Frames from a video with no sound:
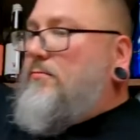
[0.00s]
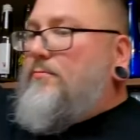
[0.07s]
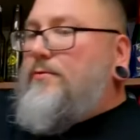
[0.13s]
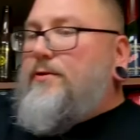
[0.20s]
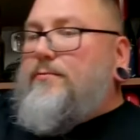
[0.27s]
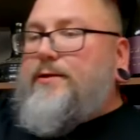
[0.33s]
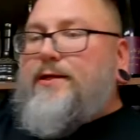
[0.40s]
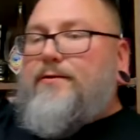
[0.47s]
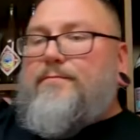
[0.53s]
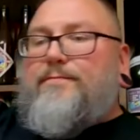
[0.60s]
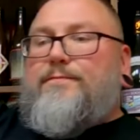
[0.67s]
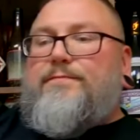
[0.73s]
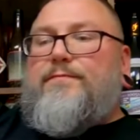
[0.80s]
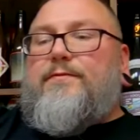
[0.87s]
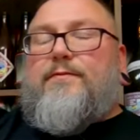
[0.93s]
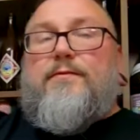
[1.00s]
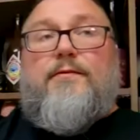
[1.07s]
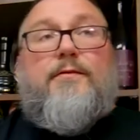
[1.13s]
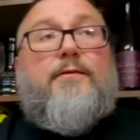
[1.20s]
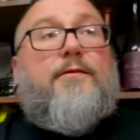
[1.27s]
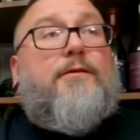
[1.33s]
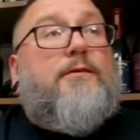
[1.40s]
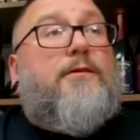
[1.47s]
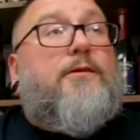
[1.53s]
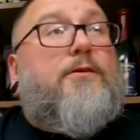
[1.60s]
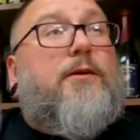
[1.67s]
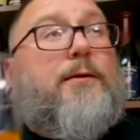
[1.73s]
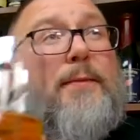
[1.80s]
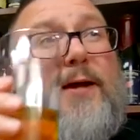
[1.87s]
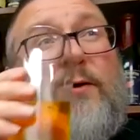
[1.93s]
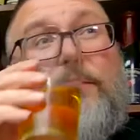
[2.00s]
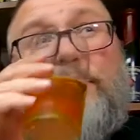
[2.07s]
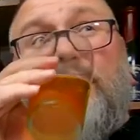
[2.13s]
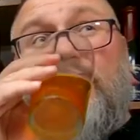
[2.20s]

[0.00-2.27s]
There we go. Cream ale.